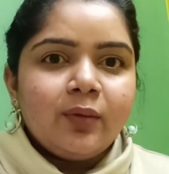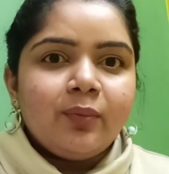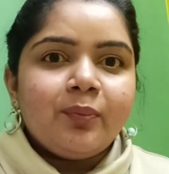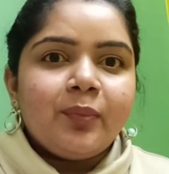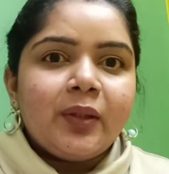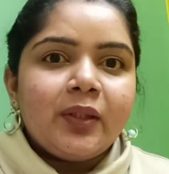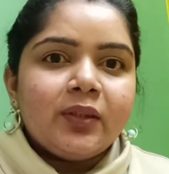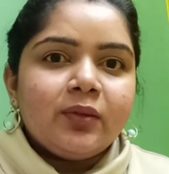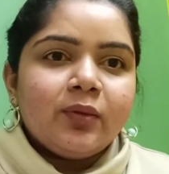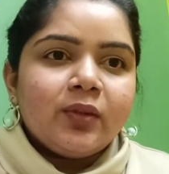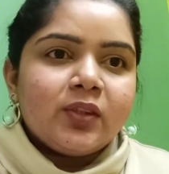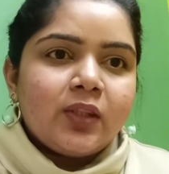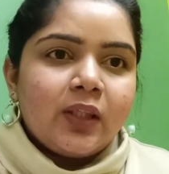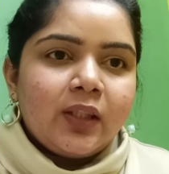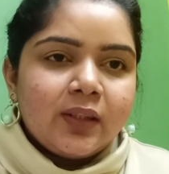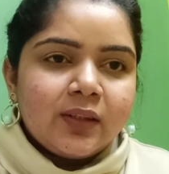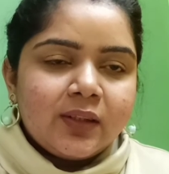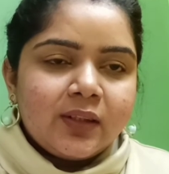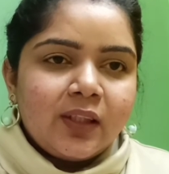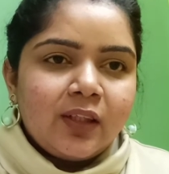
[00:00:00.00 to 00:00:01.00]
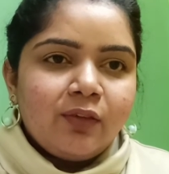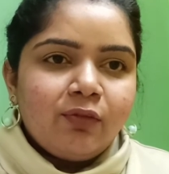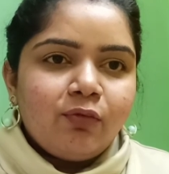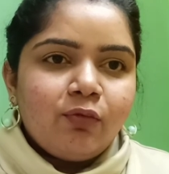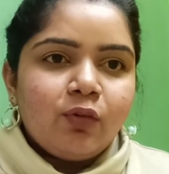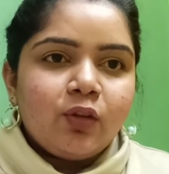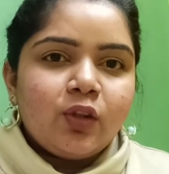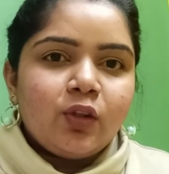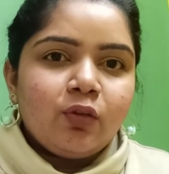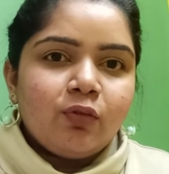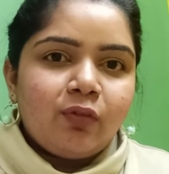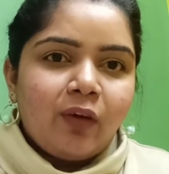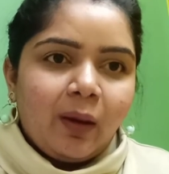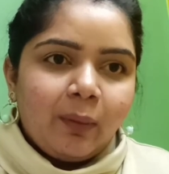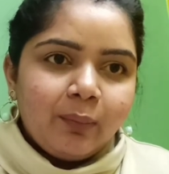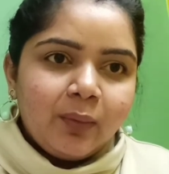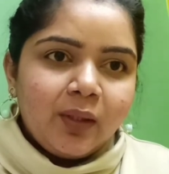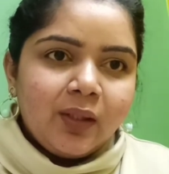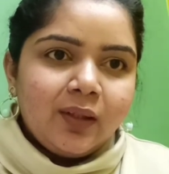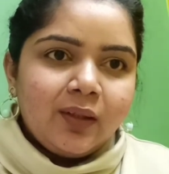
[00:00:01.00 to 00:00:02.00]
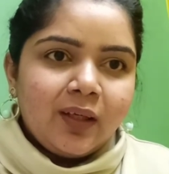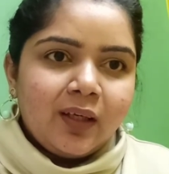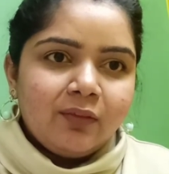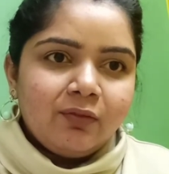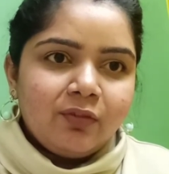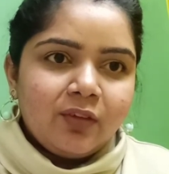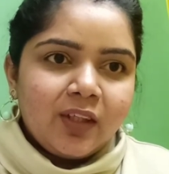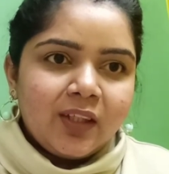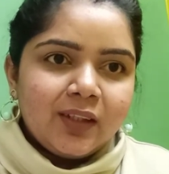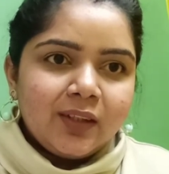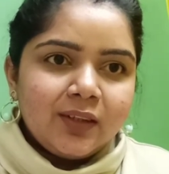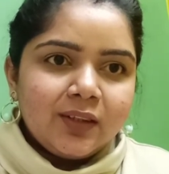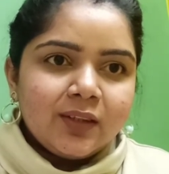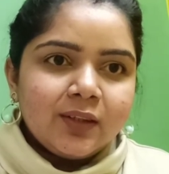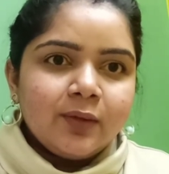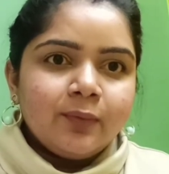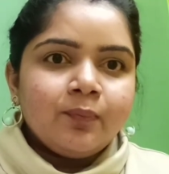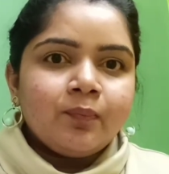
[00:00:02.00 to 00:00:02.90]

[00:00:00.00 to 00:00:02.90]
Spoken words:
Please stay safe with your family and friends.